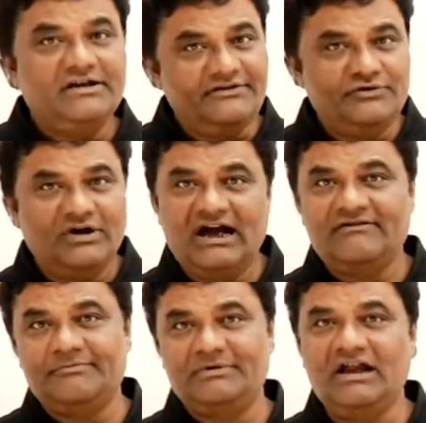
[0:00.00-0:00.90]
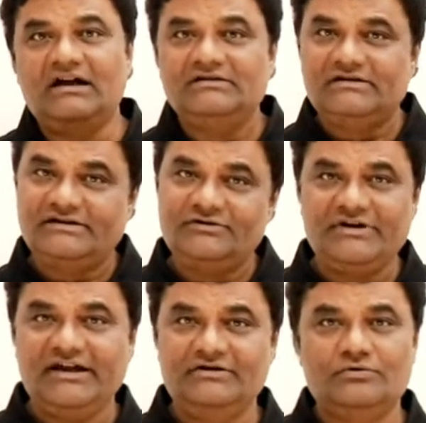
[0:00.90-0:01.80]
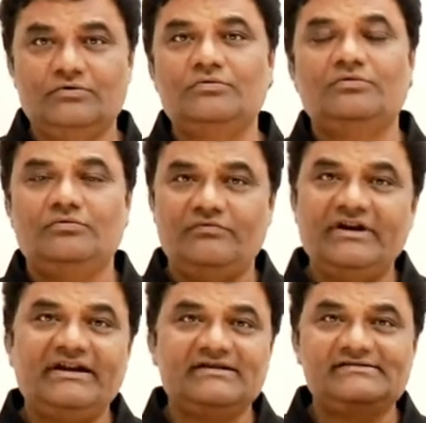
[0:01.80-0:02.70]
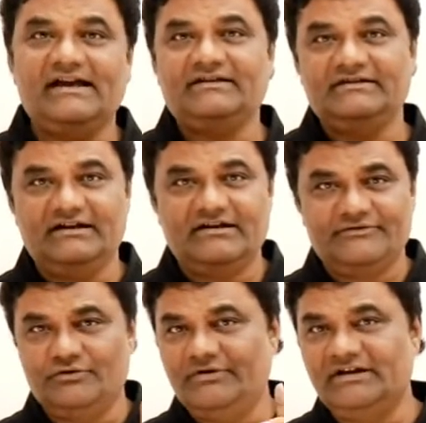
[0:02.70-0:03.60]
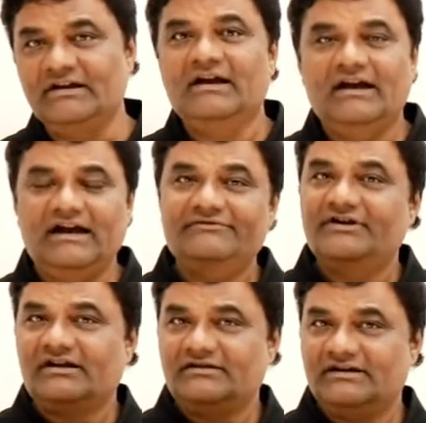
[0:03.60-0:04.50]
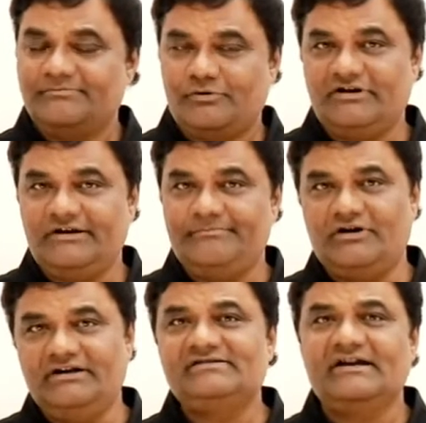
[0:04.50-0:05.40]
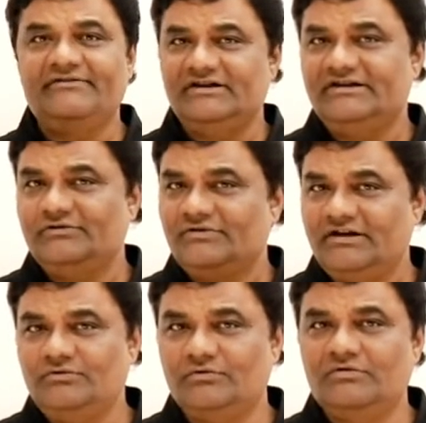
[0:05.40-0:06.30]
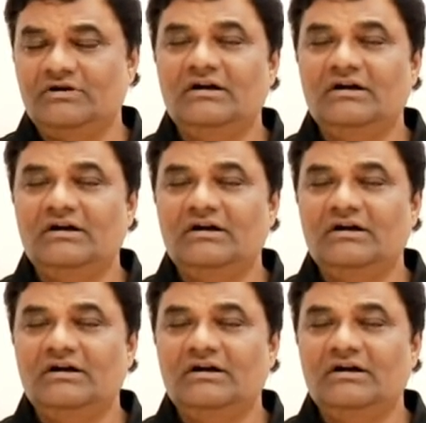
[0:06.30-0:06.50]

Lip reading: if you have a plan, then you can know where exactly they are flowing and where are the important points, everything you can know.